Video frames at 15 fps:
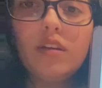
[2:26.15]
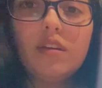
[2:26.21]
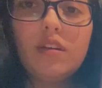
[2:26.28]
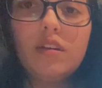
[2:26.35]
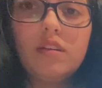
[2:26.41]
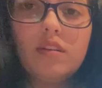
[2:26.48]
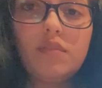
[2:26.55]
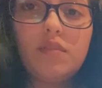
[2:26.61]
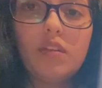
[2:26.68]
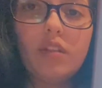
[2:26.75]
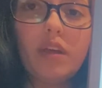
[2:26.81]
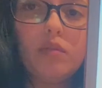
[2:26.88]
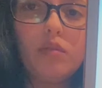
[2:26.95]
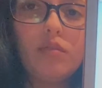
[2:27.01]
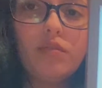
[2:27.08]
If the
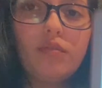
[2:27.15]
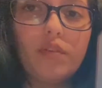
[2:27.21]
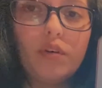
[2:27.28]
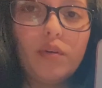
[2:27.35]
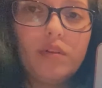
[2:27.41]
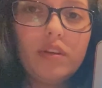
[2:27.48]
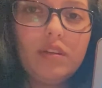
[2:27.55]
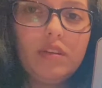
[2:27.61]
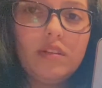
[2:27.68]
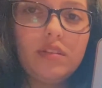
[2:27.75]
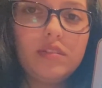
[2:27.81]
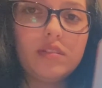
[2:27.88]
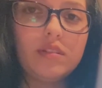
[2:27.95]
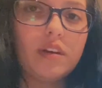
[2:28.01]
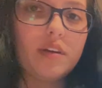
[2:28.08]
light will
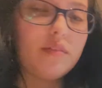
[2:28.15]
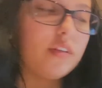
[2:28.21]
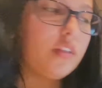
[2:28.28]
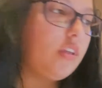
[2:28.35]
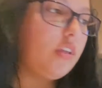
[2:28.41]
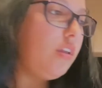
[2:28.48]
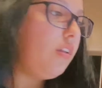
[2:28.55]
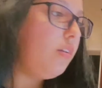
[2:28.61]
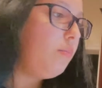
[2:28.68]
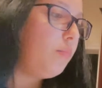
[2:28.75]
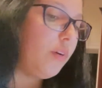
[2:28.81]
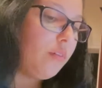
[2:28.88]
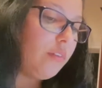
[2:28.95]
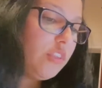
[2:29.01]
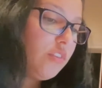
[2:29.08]
focus, not really,
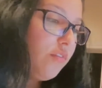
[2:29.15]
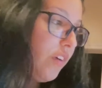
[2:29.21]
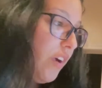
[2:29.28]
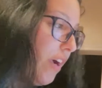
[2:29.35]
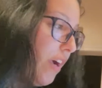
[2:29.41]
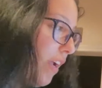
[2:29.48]
but it's fine.